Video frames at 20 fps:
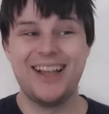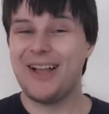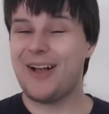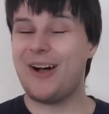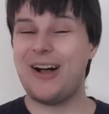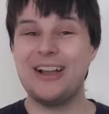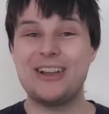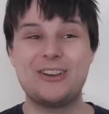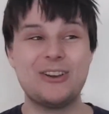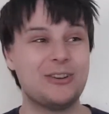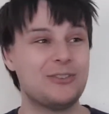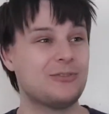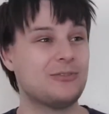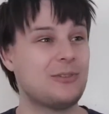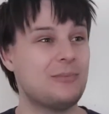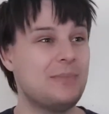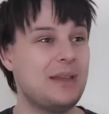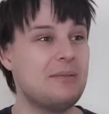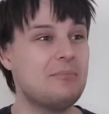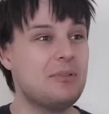I couldn't
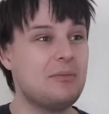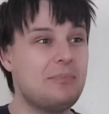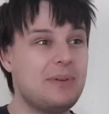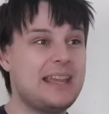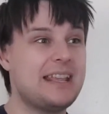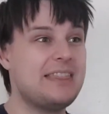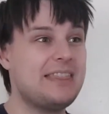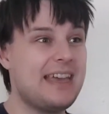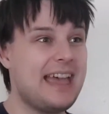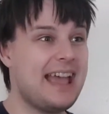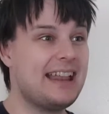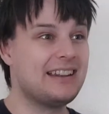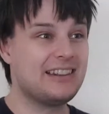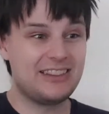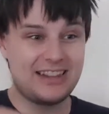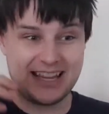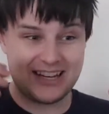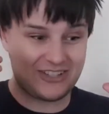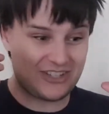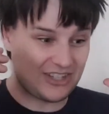remember being that,
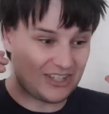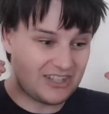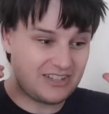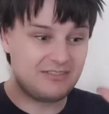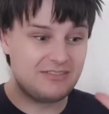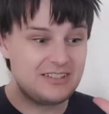just